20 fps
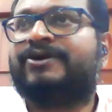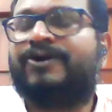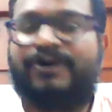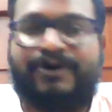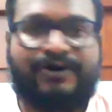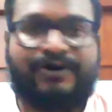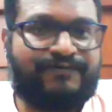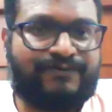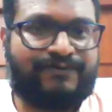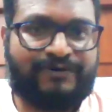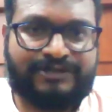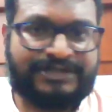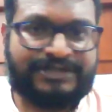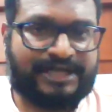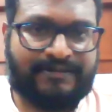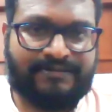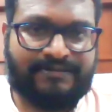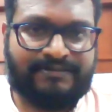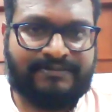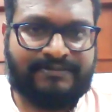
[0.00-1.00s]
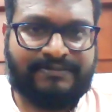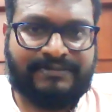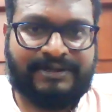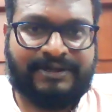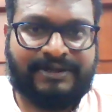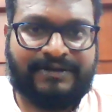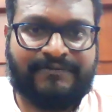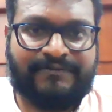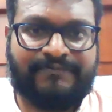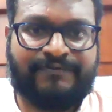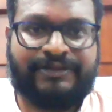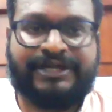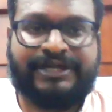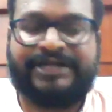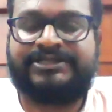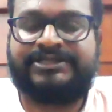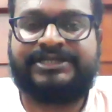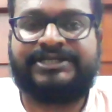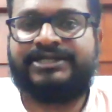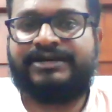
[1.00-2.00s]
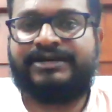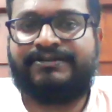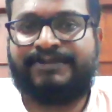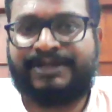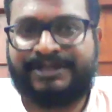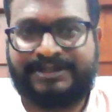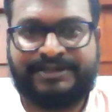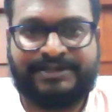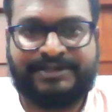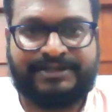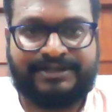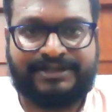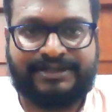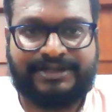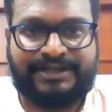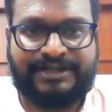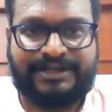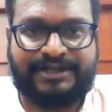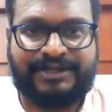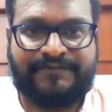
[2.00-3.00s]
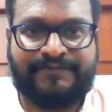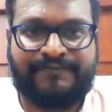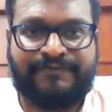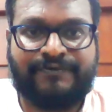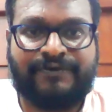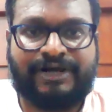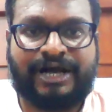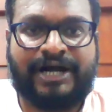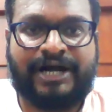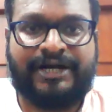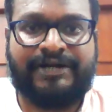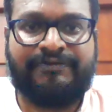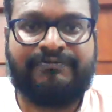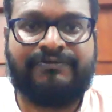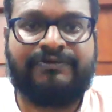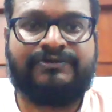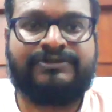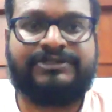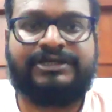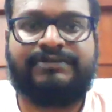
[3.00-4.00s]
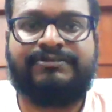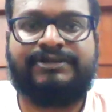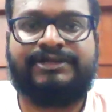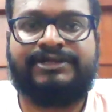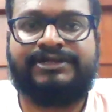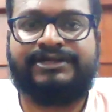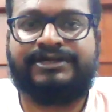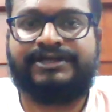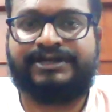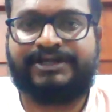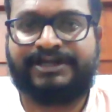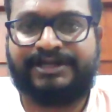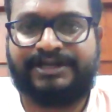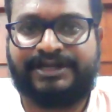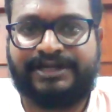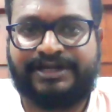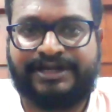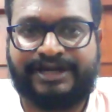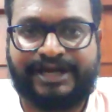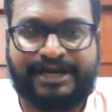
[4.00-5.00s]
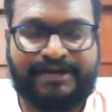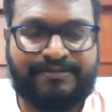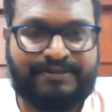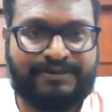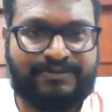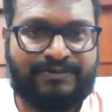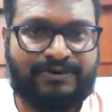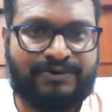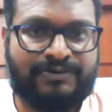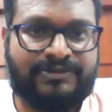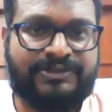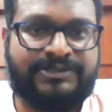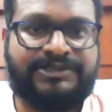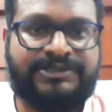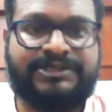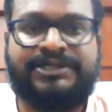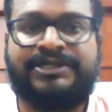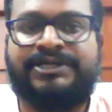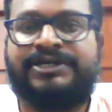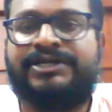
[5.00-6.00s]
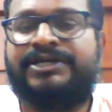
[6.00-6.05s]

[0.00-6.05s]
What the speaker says: or for some, for that sake, some other, for carnivores, some other herbivores.